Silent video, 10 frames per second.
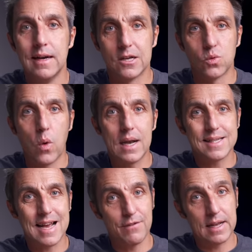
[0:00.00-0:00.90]
as well
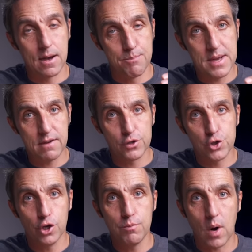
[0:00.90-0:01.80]
as having a bit of a
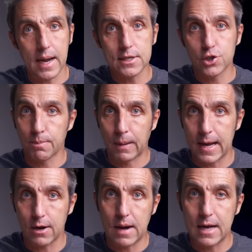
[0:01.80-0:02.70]
zoom range to
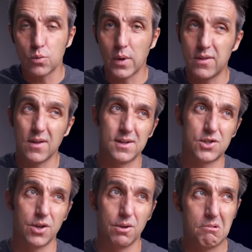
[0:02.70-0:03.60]
play around with and
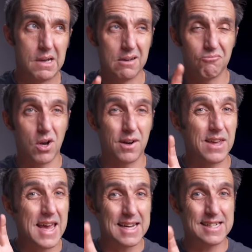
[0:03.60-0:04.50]
to kind
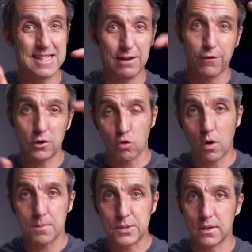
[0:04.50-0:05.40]
of get different
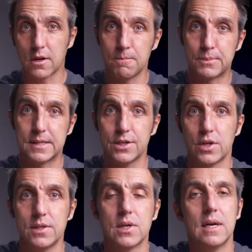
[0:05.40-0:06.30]
crops and
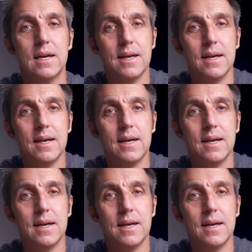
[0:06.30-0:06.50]
compositions,